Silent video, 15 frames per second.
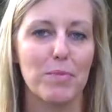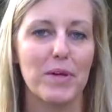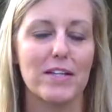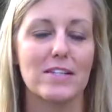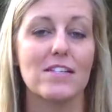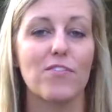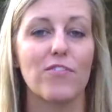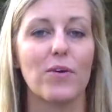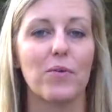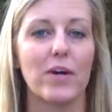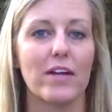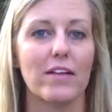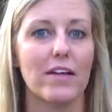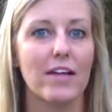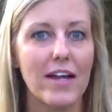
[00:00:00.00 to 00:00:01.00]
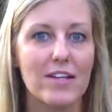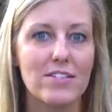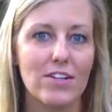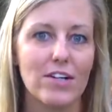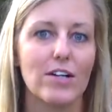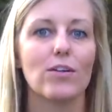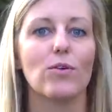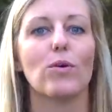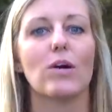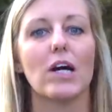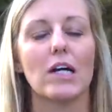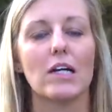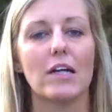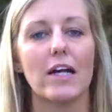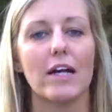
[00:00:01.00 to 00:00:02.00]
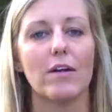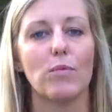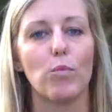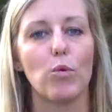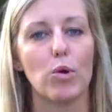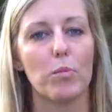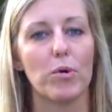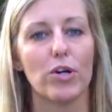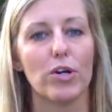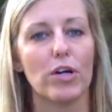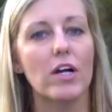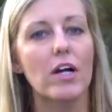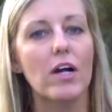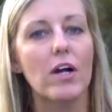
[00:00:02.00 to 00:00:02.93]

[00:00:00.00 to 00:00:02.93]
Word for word: beans if we were in the desert or in warmer